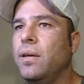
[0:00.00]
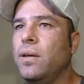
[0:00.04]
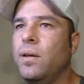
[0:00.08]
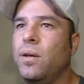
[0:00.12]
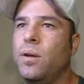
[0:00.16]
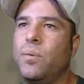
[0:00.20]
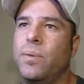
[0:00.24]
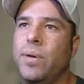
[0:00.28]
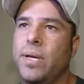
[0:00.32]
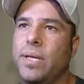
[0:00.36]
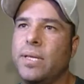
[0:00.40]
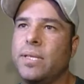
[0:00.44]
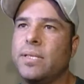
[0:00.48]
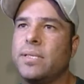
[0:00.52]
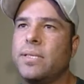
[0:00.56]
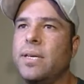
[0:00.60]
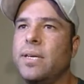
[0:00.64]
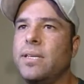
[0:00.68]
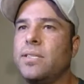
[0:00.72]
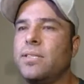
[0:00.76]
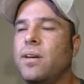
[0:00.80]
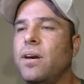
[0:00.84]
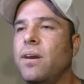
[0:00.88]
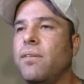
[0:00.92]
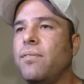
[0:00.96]
We get this
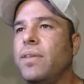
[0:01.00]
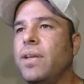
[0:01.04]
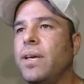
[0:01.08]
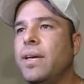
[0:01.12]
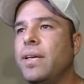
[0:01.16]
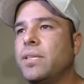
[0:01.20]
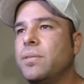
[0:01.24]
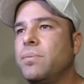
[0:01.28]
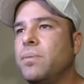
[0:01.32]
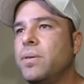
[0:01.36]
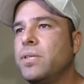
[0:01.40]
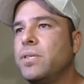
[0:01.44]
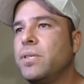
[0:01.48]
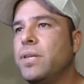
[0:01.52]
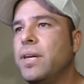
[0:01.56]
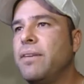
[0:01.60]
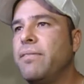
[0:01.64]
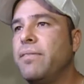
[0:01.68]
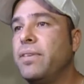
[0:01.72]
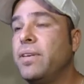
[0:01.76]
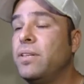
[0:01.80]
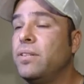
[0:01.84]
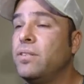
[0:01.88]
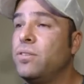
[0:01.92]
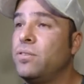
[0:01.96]
nice off day, especially
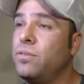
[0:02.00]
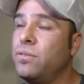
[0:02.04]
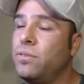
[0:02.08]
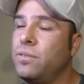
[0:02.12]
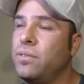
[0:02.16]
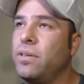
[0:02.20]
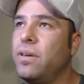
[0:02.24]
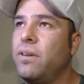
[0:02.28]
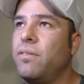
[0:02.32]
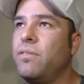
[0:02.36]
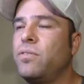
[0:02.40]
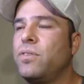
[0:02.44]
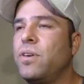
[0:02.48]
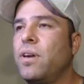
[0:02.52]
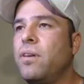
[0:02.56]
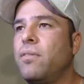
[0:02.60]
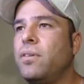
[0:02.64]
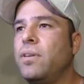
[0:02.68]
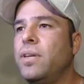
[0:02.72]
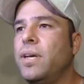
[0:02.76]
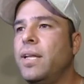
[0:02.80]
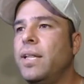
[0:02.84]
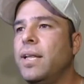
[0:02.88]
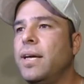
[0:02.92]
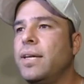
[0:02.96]
having a tough
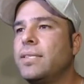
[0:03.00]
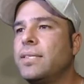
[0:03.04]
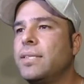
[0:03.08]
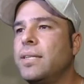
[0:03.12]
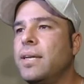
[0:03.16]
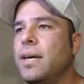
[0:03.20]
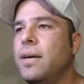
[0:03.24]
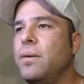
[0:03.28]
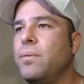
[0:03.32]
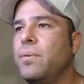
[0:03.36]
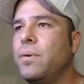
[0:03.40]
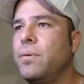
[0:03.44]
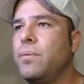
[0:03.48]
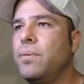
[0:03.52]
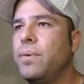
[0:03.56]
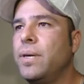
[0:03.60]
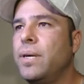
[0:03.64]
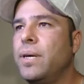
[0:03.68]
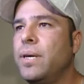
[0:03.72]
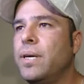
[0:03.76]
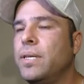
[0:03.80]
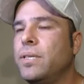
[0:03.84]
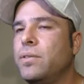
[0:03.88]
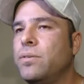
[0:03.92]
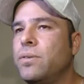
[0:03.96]
travel day last night where we
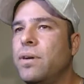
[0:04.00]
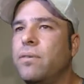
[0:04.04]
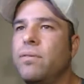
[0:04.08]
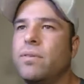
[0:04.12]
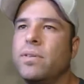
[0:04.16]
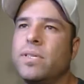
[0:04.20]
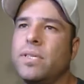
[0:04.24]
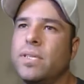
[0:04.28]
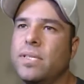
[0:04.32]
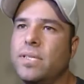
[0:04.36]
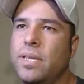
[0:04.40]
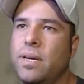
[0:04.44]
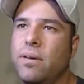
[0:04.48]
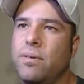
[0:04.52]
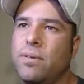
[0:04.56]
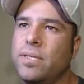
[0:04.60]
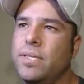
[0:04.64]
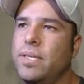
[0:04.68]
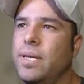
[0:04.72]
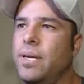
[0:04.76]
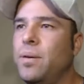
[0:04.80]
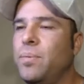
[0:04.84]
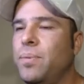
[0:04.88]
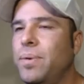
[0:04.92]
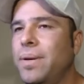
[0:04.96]
traveled 6
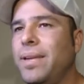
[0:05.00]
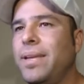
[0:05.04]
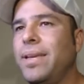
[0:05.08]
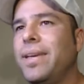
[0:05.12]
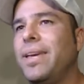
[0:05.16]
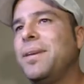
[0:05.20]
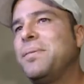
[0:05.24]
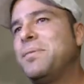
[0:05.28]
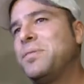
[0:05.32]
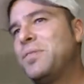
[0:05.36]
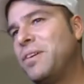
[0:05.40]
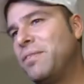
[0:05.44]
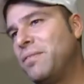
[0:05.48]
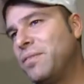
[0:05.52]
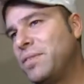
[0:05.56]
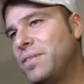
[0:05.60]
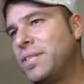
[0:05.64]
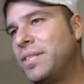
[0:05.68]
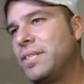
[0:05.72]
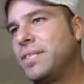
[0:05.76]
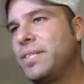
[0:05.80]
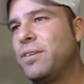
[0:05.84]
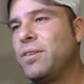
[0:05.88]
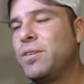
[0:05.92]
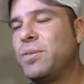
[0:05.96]
hours there, played a game, traveled
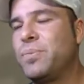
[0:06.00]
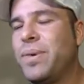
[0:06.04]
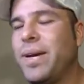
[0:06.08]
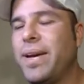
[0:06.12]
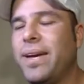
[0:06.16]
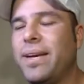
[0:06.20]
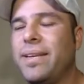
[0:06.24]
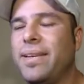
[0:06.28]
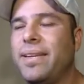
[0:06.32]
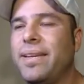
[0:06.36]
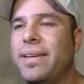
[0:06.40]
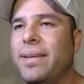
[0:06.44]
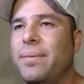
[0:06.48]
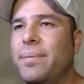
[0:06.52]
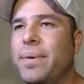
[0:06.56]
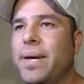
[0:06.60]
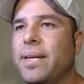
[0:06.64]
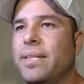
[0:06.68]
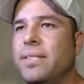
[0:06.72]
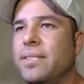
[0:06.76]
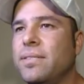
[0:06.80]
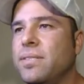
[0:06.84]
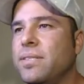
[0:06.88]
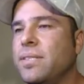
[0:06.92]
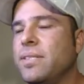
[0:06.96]
6 hours back, and didn't get
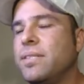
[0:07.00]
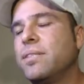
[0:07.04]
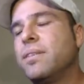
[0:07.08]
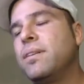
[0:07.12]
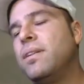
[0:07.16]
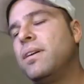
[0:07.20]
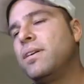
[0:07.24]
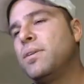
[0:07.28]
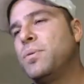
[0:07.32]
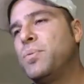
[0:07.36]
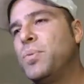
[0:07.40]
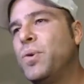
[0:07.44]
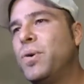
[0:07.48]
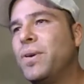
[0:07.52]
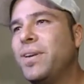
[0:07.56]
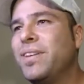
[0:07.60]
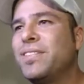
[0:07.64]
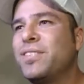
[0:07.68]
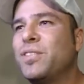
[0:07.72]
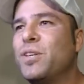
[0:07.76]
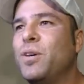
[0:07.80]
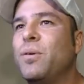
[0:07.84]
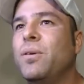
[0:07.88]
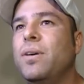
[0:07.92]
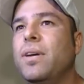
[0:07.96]
back until 6 o'clock in the morning.
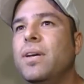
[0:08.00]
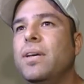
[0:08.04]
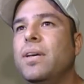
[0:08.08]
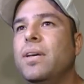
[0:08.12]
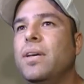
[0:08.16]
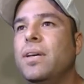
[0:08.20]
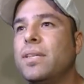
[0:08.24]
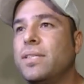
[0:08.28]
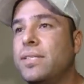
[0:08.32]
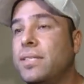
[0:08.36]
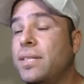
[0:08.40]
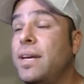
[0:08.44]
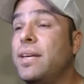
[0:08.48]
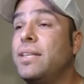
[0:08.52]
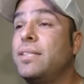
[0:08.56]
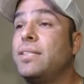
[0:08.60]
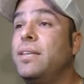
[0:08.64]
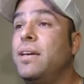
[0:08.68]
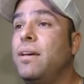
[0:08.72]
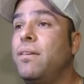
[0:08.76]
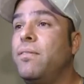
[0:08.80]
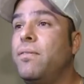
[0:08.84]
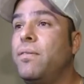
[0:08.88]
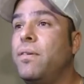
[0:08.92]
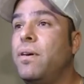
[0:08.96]
So it's a nice
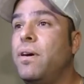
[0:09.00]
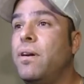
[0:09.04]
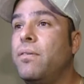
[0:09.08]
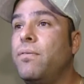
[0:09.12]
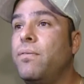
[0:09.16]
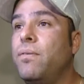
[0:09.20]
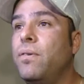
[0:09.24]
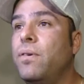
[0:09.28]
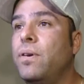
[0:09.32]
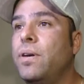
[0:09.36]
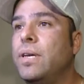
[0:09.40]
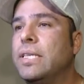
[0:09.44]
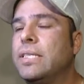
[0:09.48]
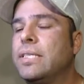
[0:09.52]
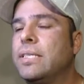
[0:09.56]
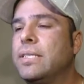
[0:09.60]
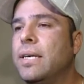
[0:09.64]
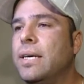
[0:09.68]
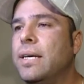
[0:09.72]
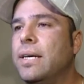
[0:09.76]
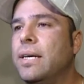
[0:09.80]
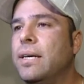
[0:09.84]
day off for us.